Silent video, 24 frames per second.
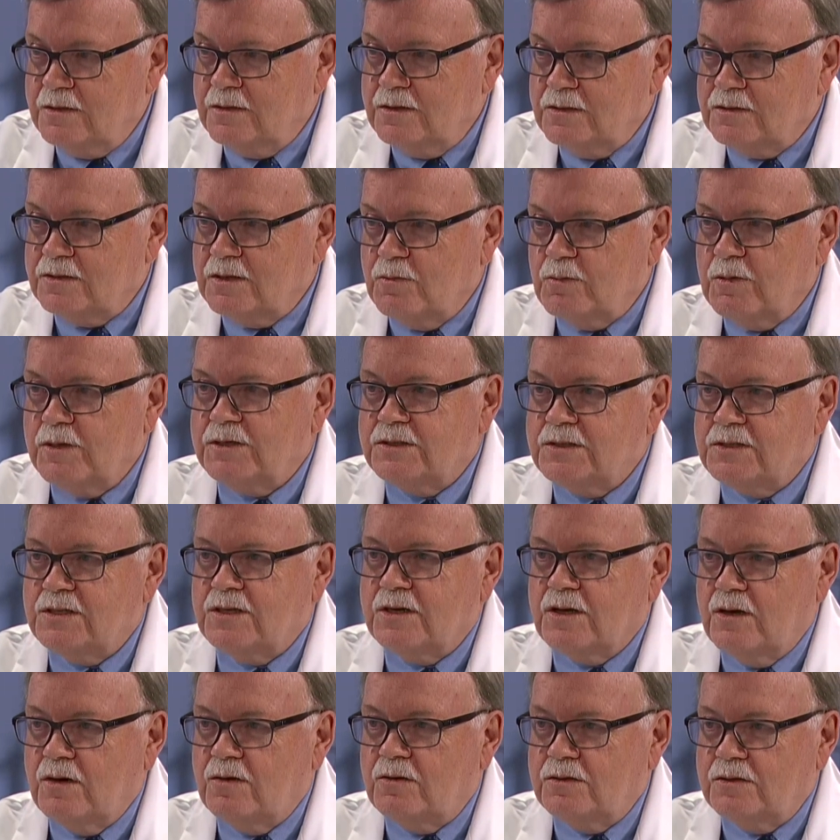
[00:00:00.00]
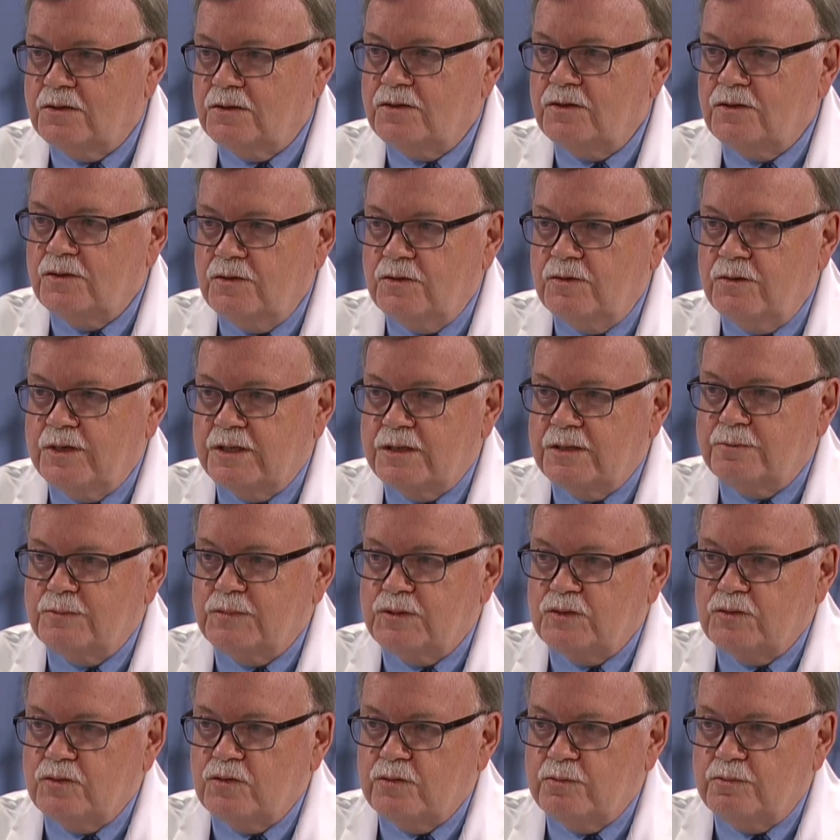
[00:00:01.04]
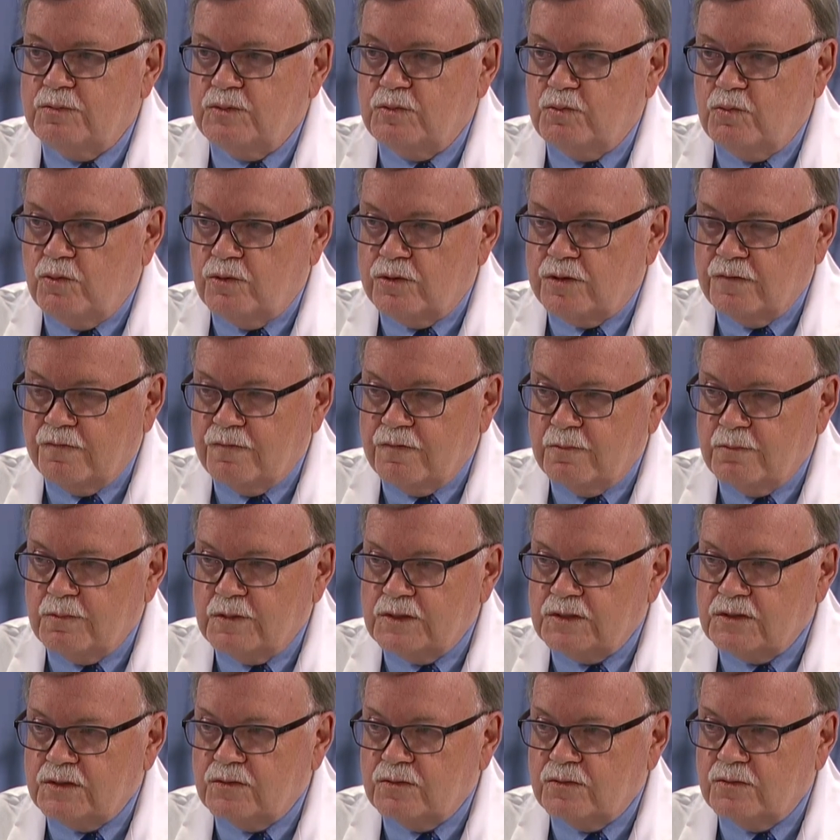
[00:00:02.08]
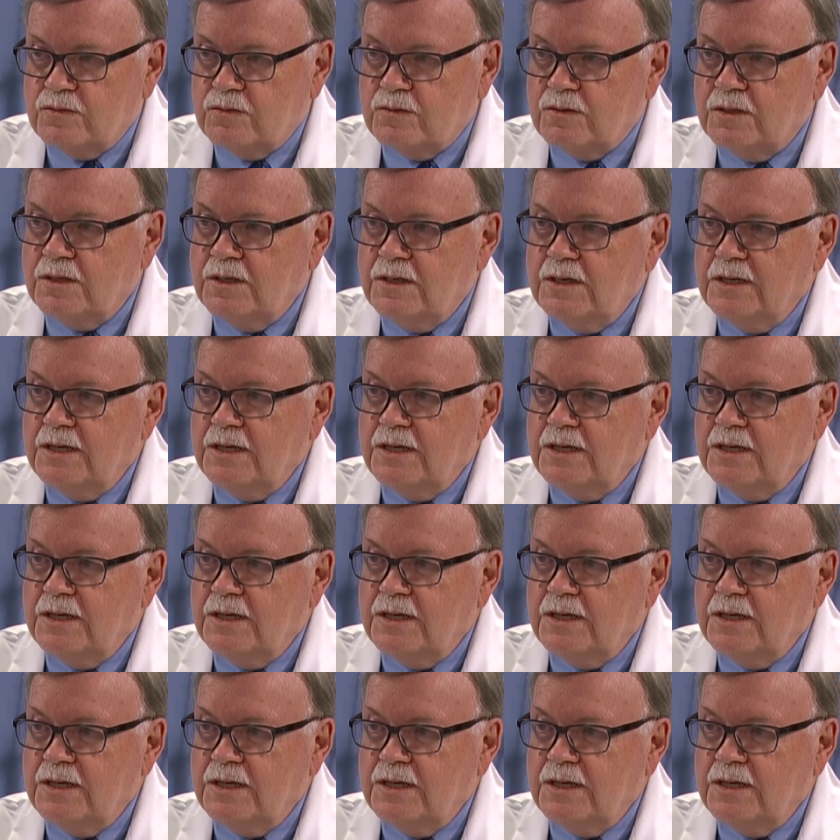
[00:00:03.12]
So what does the colon do? It absorbs water from the stool,